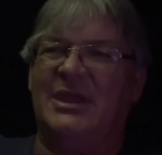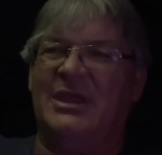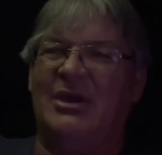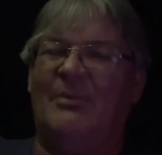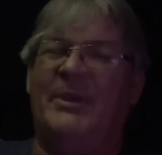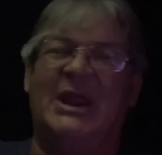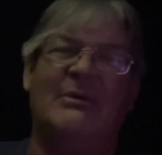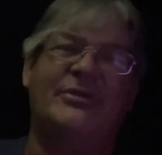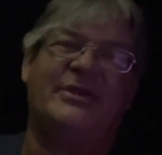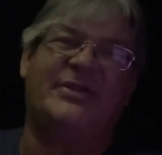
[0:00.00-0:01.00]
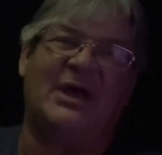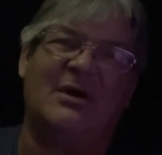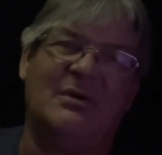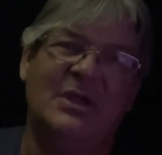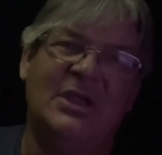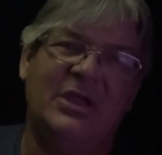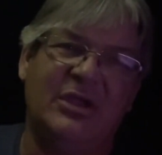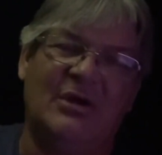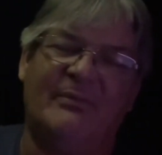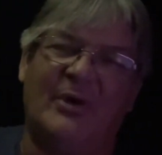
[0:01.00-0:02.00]
being able to tell,
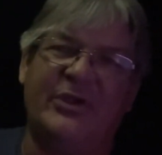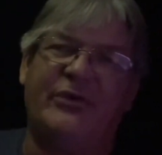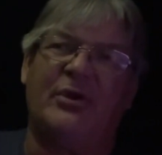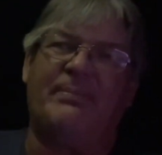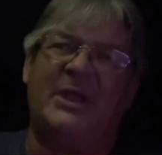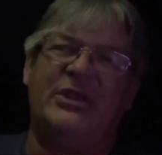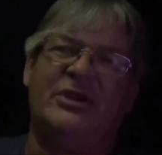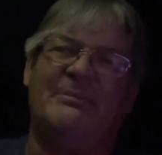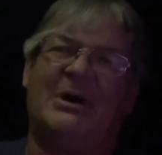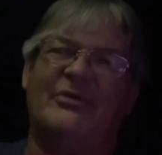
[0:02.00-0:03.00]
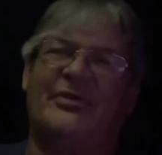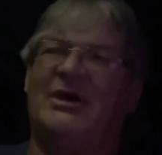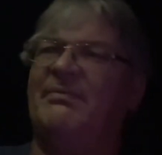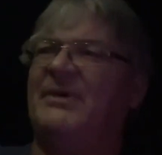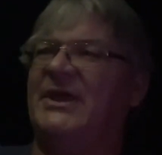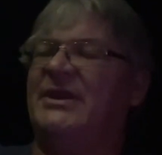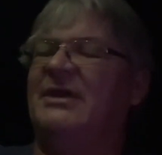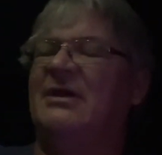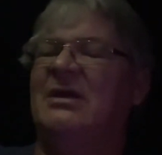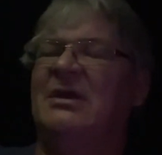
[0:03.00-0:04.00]
voice your opinion about stuff and
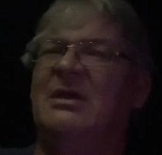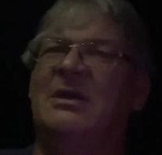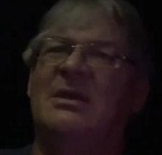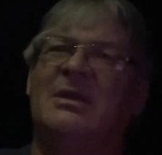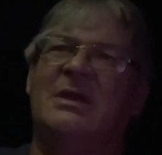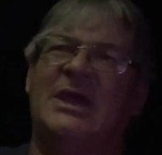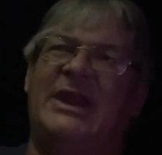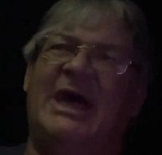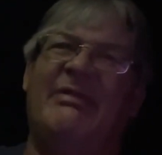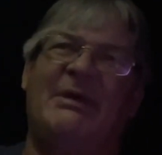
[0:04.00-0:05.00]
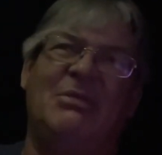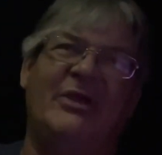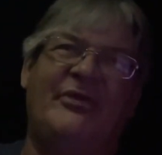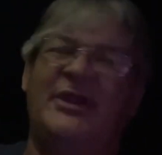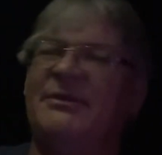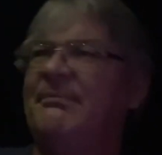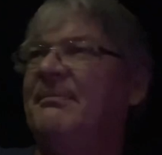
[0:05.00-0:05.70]
have them listen.